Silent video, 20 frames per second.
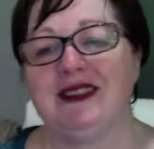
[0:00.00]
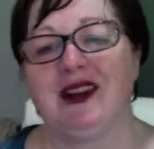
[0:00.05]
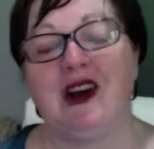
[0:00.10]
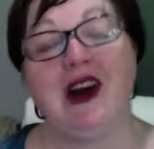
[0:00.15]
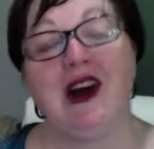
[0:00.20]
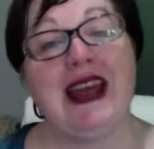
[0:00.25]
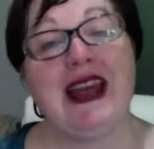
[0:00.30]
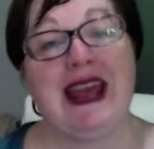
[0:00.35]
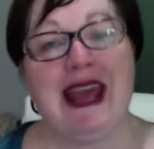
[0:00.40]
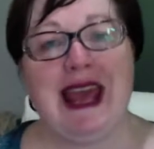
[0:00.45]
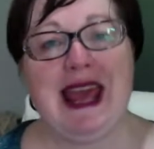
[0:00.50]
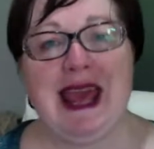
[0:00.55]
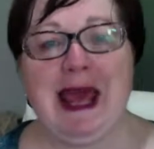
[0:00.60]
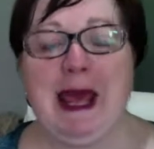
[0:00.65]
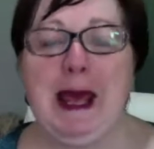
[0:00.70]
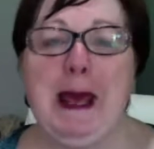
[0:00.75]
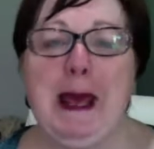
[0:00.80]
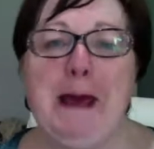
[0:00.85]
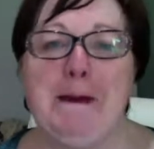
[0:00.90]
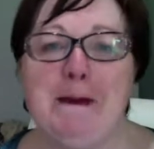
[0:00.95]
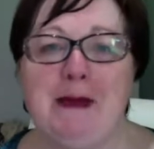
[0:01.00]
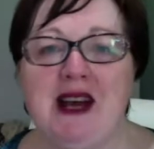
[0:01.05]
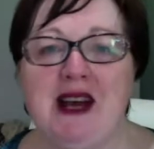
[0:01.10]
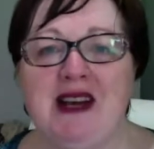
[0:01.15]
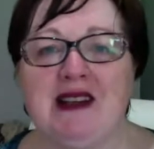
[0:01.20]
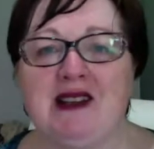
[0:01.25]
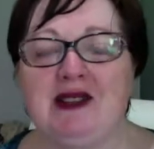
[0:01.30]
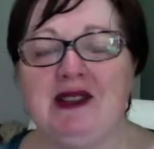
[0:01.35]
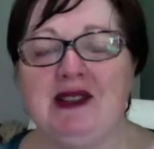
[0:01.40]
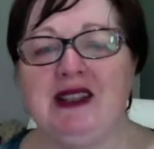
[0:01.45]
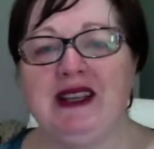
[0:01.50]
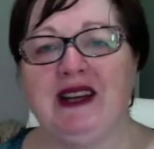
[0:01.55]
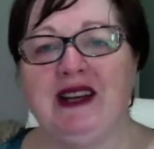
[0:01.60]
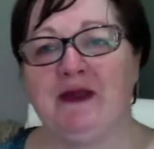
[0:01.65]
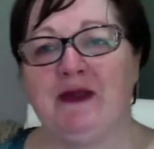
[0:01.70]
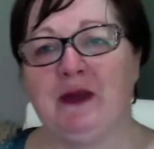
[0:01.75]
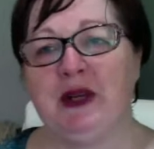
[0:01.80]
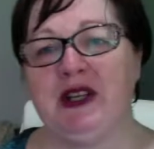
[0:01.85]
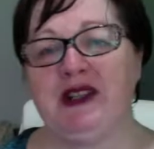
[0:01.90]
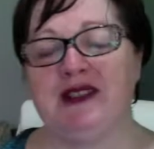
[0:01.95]
I am a good
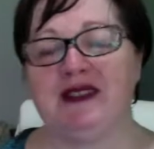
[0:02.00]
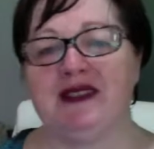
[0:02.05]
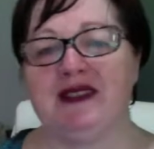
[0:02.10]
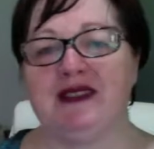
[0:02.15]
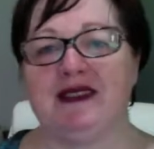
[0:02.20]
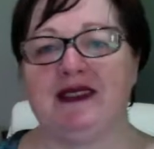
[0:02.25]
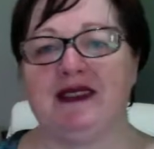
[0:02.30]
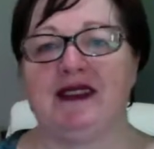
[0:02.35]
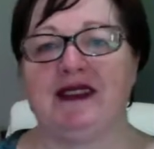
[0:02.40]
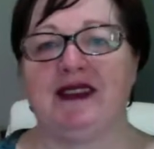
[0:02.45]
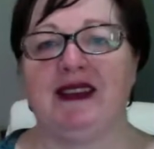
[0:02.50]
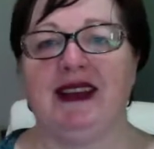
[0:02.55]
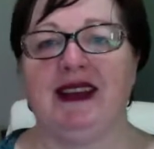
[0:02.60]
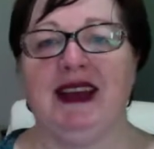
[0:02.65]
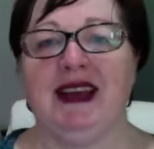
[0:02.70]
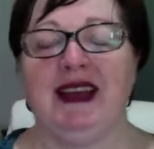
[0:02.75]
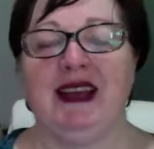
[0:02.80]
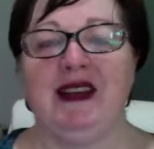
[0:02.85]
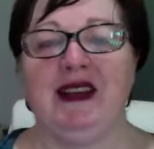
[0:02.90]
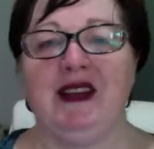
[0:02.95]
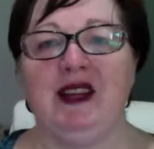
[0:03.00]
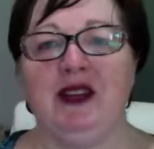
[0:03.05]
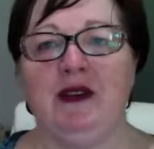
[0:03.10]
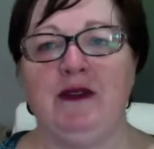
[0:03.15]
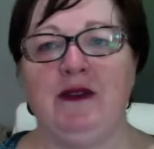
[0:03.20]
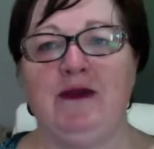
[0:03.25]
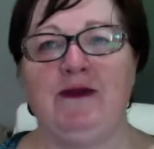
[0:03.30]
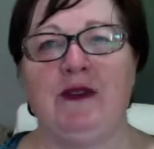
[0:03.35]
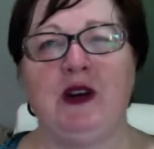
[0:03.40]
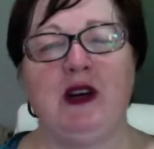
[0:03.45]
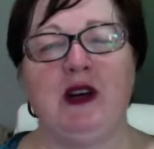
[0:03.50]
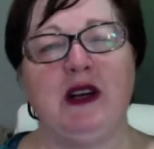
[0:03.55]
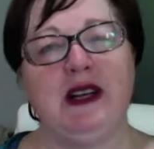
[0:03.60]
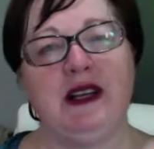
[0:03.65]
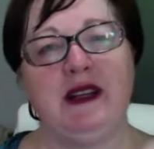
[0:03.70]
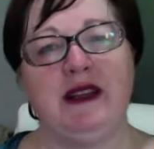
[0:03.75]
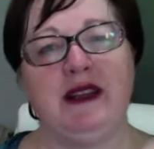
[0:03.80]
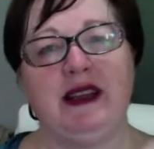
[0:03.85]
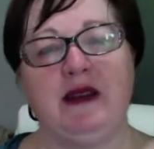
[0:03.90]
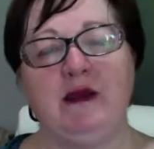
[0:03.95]
enough person. And you'll
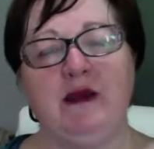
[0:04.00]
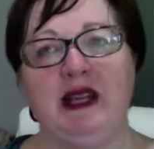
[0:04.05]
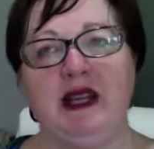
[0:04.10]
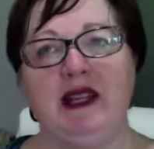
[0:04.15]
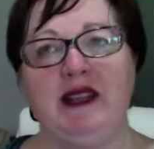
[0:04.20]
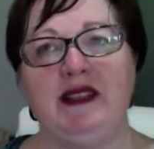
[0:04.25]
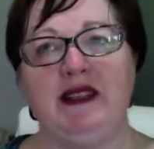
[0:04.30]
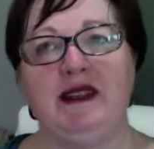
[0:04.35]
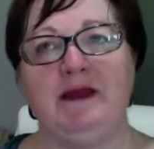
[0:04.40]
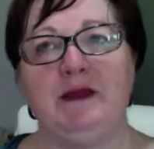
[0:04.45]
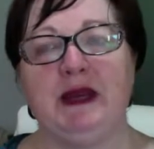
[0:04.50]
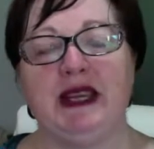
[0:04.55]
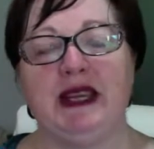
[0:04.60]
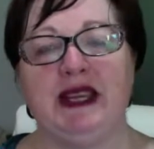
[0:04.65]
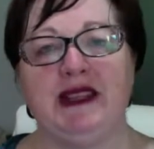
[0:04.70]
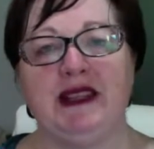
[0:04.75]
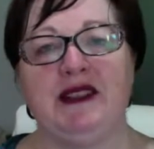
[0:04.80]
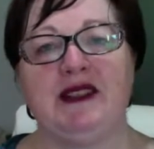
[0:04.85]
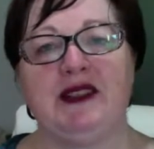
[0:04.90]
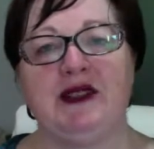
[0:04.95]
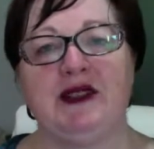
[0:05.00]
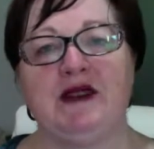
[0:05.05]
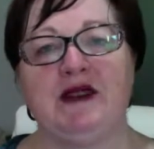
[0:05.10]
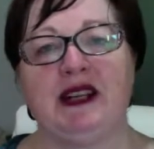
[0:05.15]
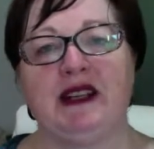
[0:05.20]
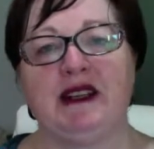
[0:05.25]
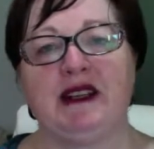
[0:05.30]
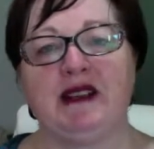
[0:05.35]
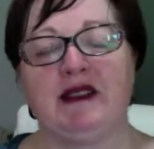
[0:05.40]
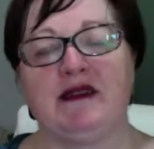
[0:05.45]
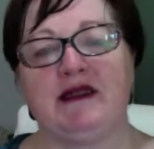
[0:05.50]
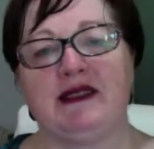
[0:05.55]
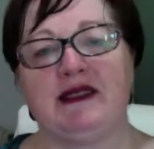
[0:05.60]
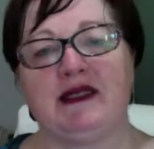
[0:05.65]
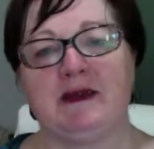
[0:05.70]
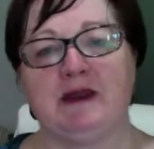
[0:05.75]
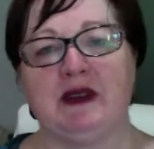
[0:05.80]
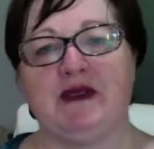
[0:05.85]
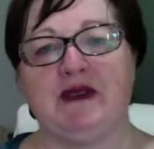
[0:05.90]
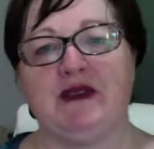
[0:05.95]
find that when you begin to recognize
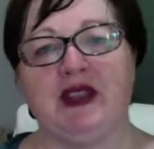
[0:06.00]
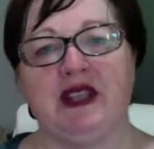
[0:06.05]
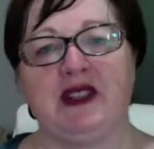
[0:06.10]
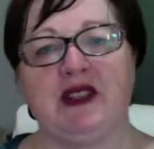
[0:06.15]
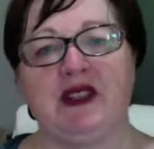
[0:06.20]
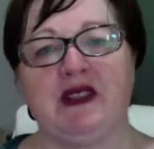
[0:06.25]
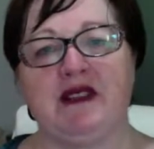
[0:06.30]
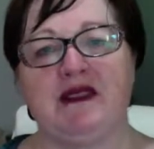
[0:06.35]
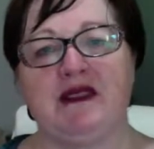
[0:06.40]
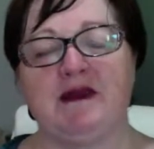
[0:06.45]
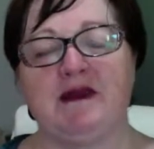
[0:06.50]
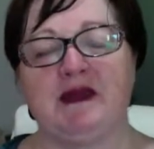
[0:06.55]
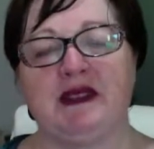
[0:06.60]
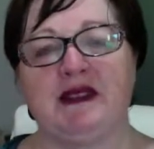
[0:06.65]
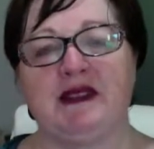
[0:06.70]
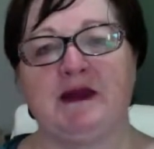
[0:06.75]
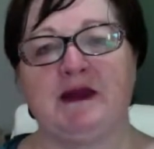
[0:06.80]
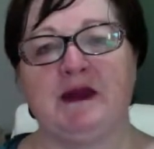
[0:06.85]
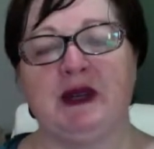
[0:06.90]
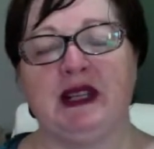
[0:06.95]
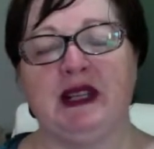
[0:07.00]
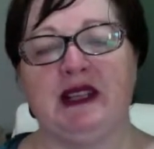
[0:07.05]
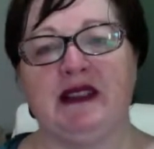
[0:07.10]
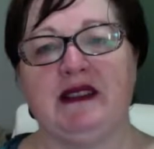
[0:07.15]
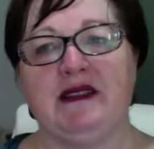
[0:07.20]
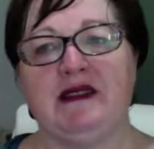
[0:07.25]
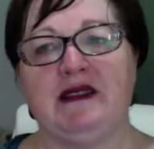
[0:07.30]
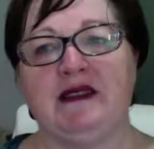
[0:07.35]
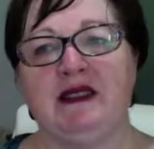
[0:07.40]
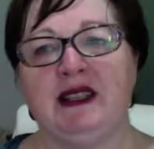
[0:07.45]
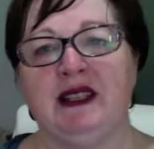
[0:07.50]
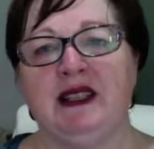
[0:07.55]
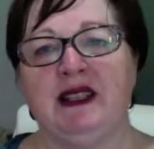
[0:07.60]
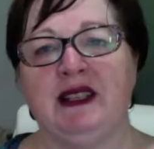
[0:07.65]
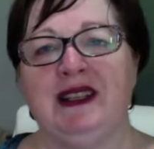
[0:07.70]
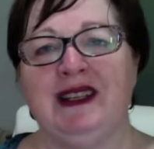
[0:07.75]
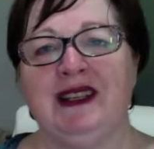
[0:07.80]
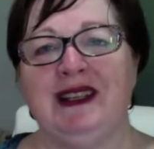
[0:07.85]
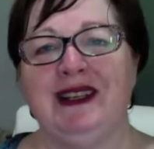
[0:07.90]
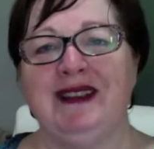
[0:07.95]
the perfectionism as well,
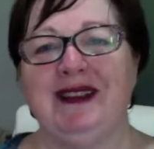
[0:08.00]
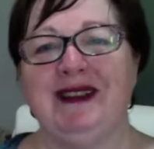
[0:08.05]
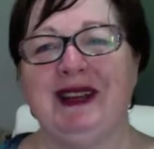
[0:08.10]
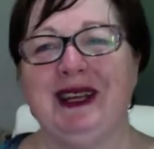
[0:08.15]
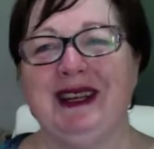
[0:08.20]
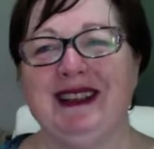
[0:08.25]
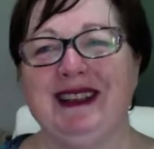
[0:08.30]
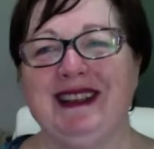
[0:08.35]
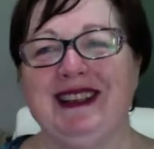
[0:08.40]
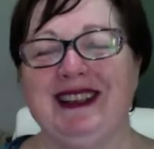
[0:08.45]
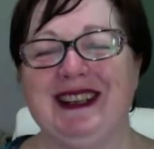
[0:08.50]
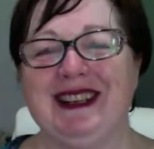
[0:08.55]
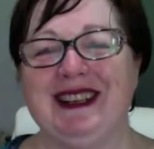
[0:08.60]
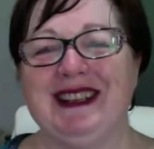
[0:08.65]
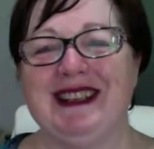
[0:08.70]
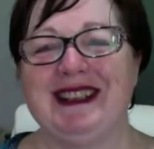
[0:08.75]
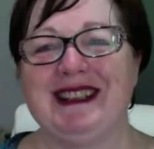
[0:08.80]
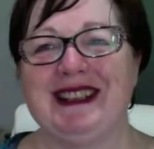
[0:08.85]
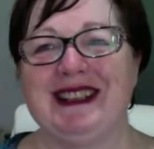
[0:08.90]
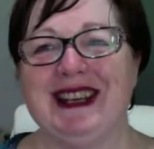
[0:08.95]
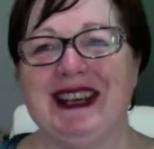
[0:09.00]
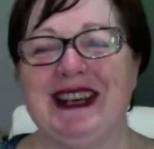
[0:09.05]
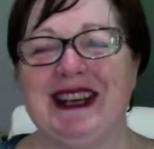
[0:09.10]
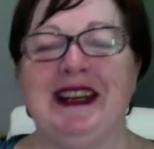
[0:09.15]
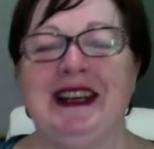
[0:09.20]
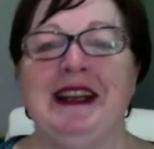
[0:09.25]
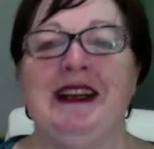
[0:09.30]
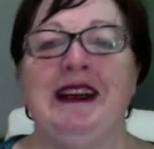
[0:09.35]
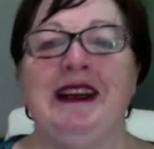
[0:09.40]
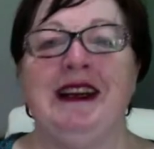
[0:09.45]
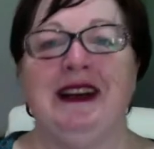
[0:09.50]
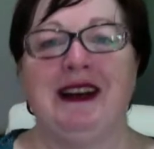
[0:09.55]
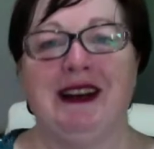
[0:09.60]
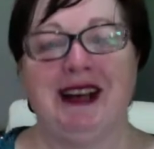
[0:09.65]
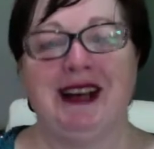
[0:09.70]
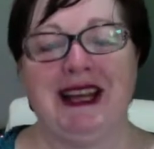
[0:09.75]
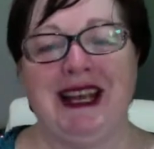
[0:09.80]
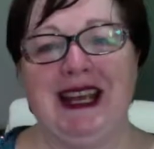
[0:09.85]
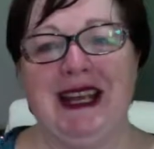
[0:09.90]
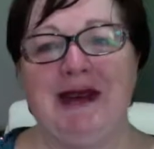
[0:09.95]
you realize that
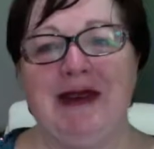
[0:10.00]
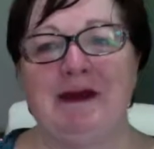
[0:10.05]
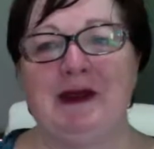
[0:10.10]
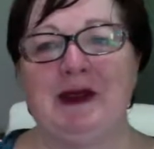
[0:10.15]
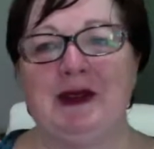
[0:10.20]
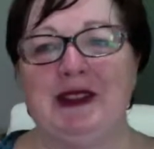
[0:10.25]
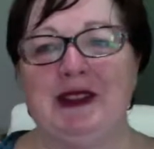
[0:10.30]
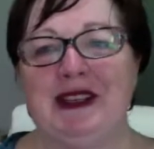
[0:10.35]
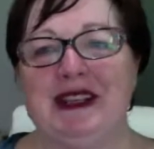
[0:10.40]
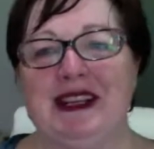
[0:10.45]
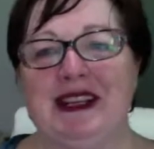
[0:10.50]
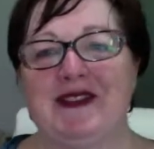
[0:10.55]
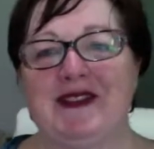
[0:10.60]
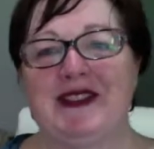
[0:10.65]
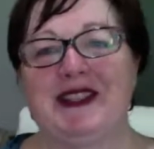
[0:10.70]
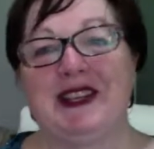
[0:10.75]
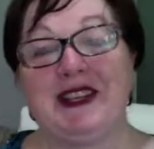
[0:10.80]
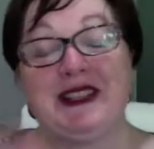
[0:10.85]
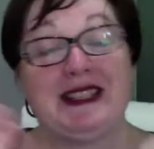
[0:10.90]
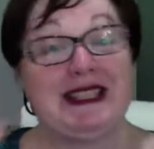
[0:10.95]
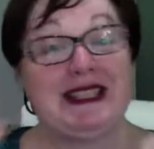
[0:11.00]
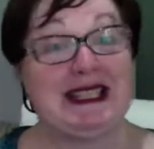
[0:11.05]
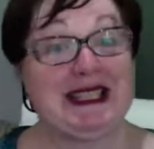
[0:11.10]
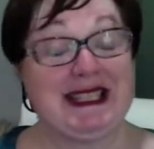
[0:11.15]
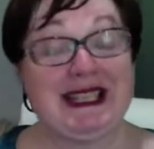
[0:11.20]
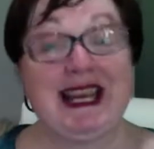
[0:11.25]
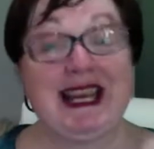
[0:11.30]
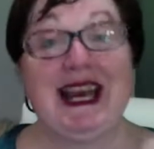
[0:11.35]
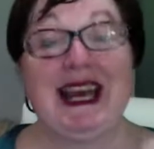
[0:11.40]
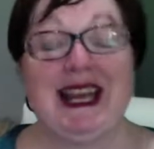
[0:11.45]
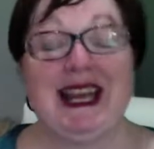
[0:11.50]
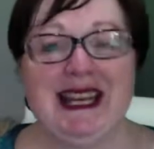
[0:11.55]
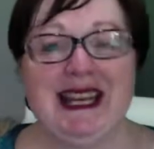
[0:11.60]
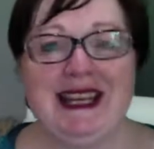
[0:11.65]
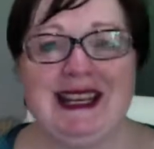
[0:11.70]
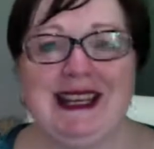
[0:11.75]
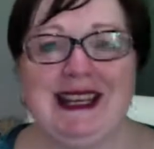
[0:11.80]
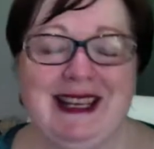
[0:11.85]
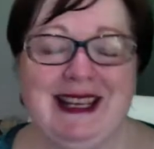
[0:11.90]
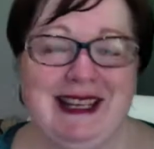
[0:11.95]
I am good enough. So
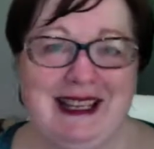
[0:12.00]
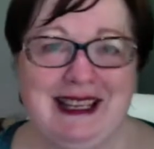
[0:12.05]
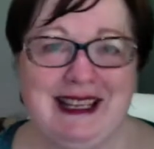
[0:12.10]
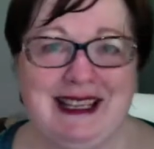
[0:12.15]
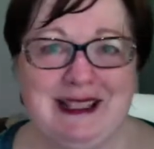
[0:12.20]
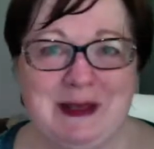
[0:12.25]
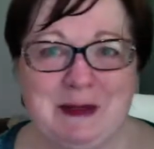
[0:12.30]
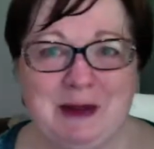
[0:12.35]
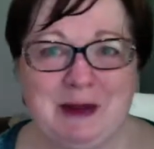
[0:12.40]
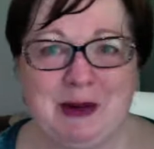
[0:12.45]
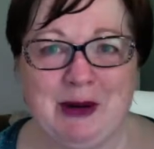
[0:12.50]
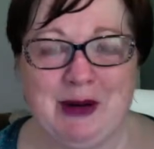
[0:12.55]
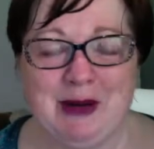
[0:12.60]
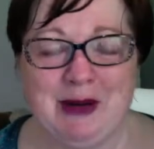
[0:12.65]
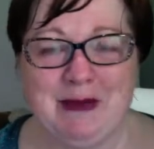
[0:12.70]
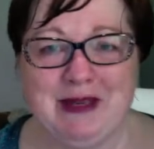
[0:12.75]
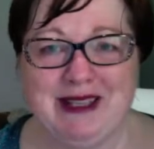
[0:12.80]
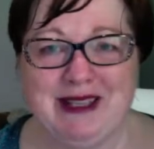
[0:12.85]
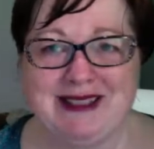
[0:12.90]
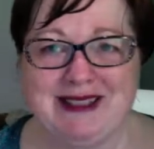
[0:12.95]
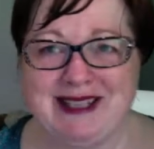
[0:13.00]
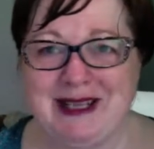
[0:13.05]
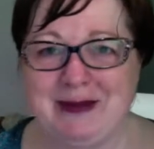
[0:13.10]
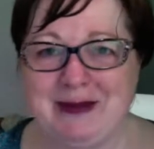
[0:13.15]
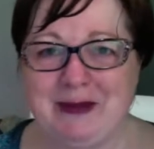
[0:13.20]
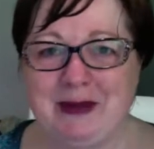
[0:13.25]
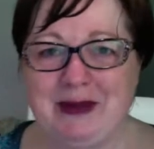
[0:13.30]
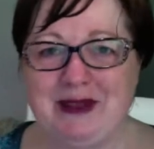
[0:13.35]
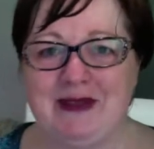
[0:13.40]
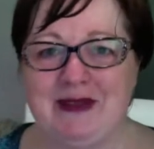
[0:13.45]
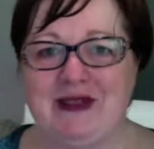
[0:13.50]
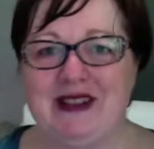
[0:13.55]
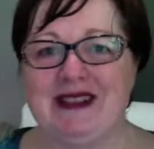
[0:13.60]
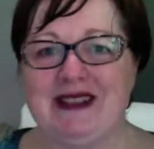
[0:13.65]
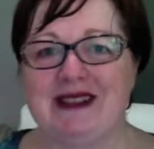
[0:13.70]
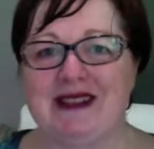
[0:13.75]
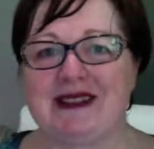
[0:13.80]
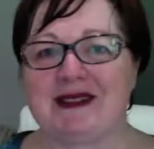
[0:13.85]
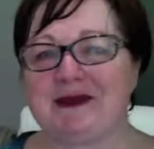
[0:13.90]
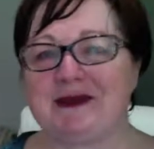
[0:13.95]
today is a prime example of
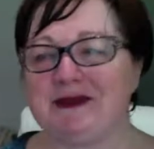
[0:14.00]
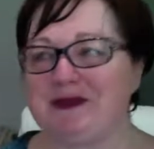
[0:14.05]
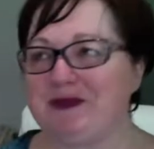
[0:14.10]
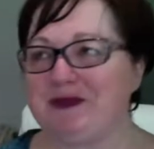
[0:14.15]
this.